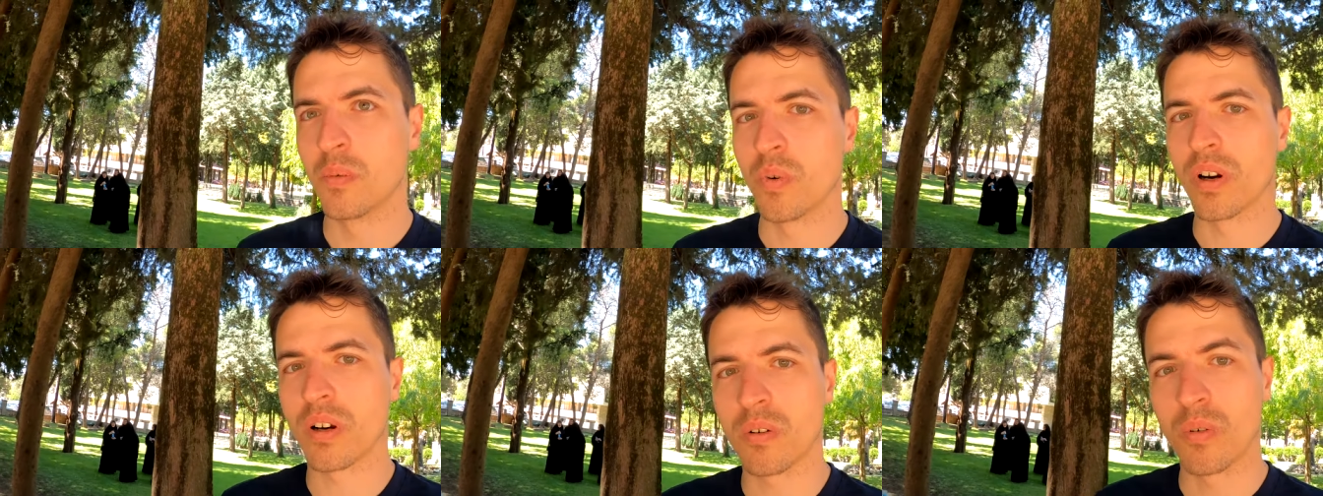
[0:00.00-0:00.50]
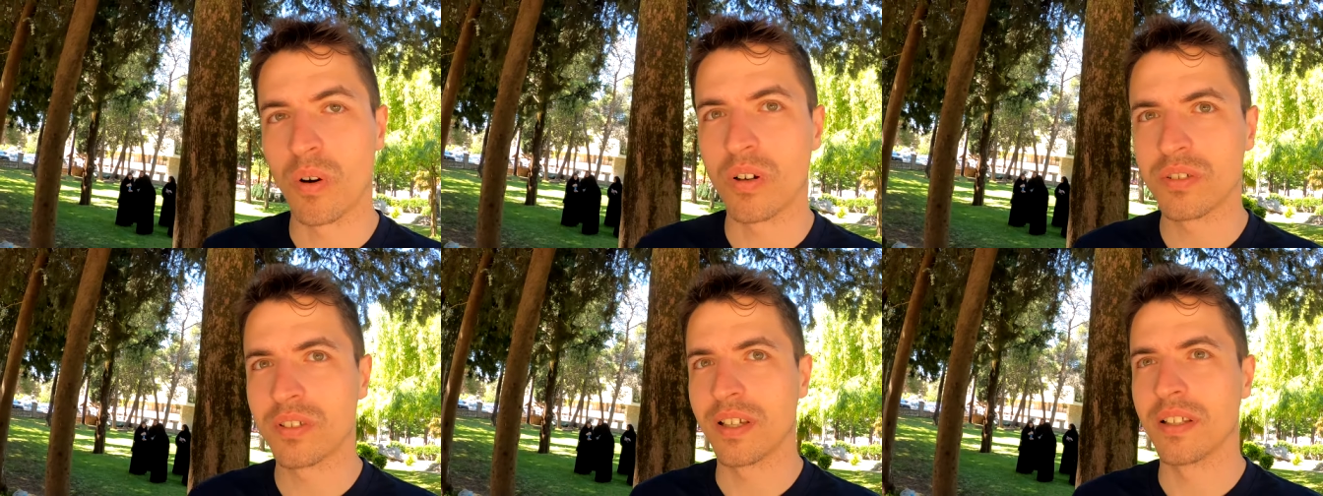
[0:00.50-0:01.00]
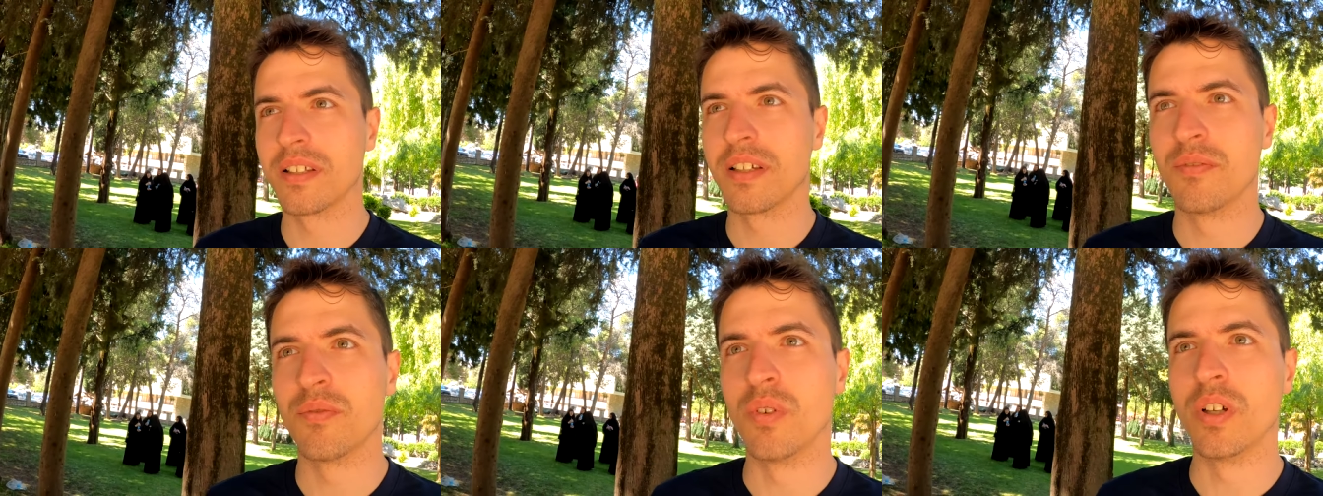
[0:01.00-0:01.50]
wear cross and
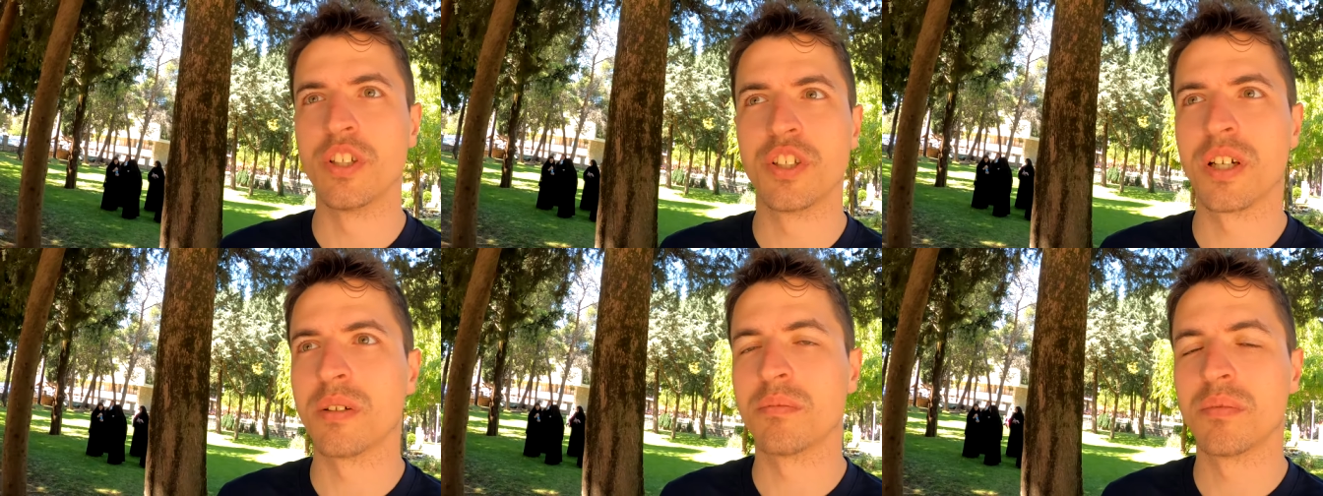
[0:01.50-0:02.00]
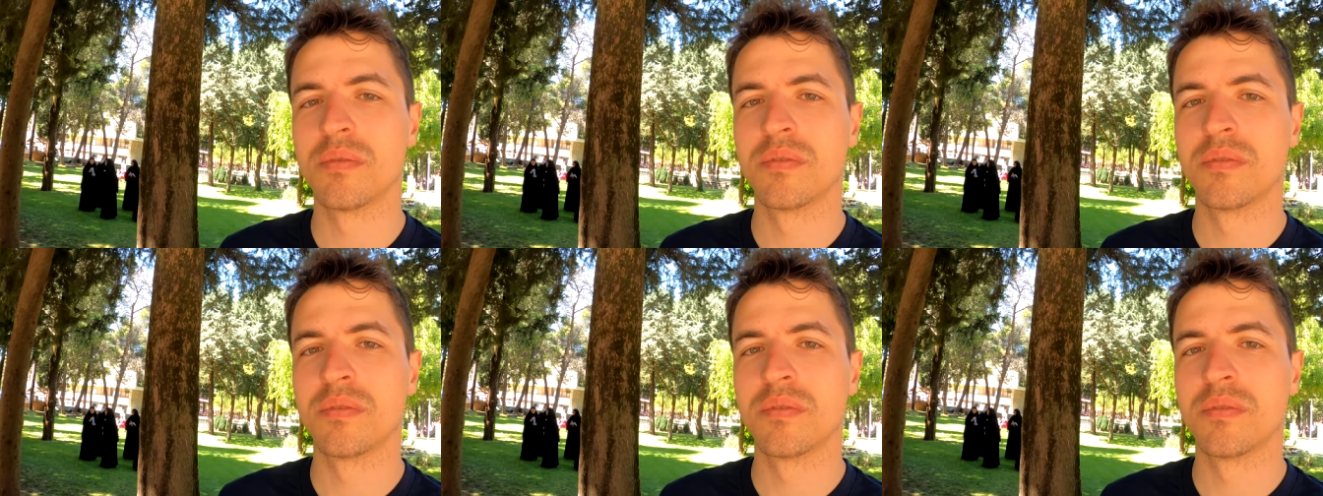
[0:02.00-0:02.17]
hijab.